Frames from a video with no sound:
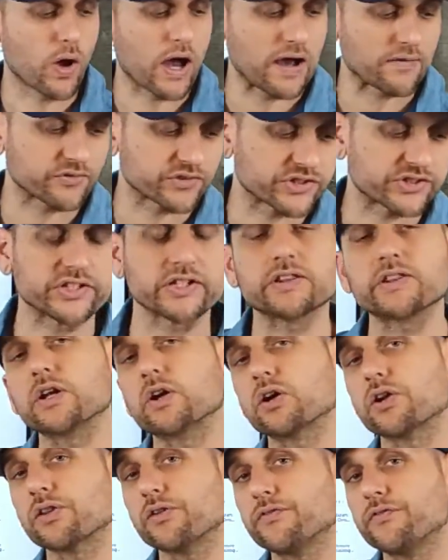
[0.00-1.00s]
have to sit
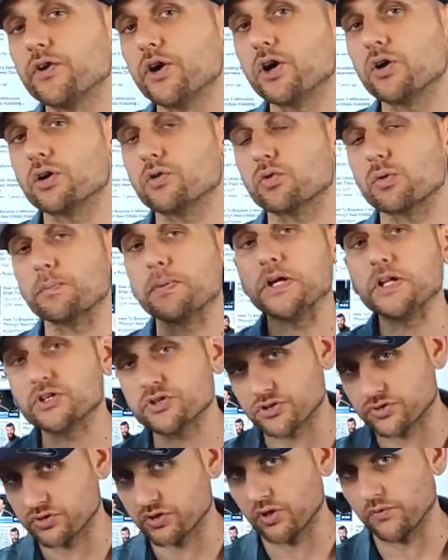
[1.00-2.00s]
there on the phone and repeat
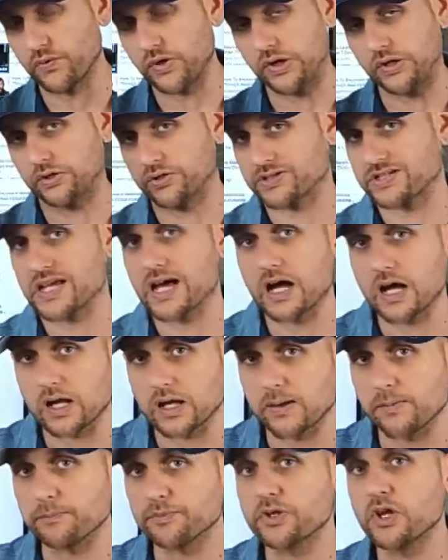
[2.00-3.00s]
yourself 100
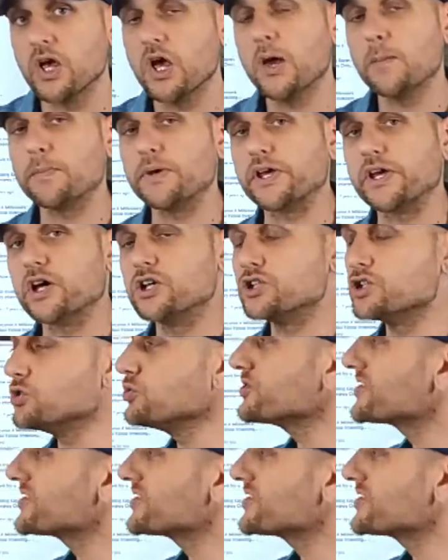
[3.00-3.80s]
times because you